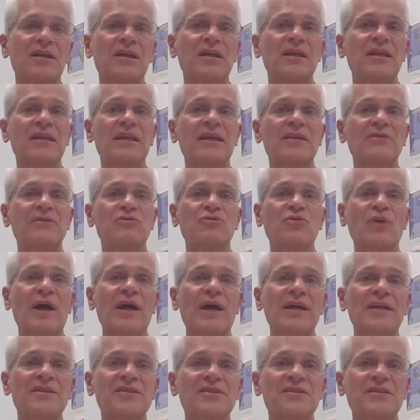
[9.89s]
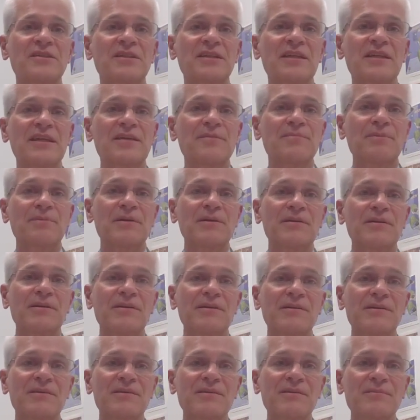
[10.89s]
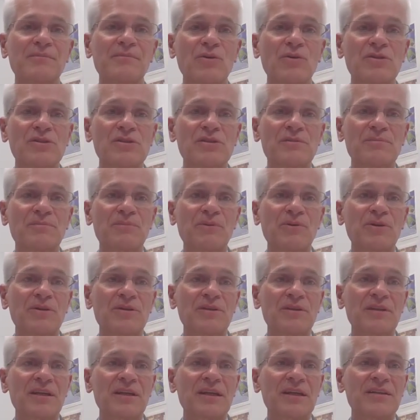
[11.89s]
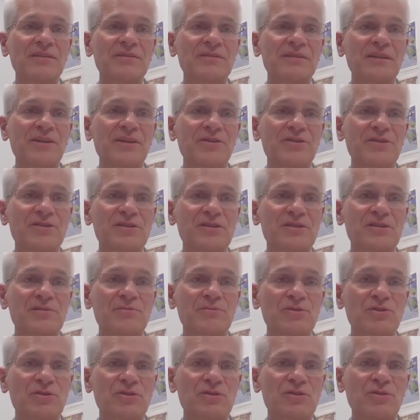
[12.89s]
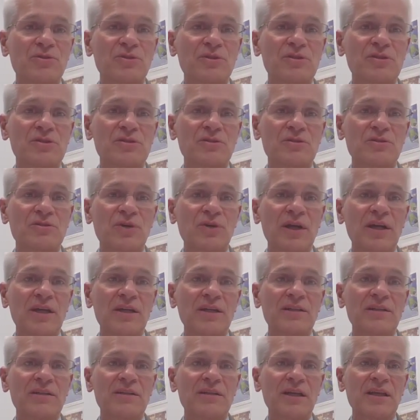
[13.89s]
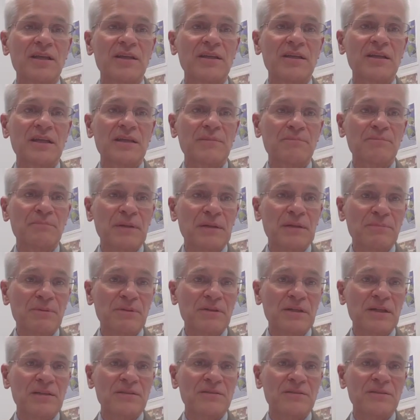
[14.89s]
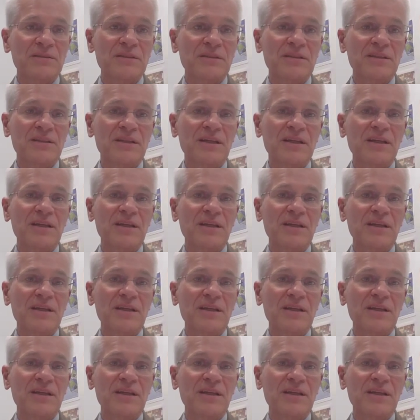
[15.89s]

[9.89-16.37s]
and that tries to keep the most important thing a healthcare system should do is to try and keep people healthy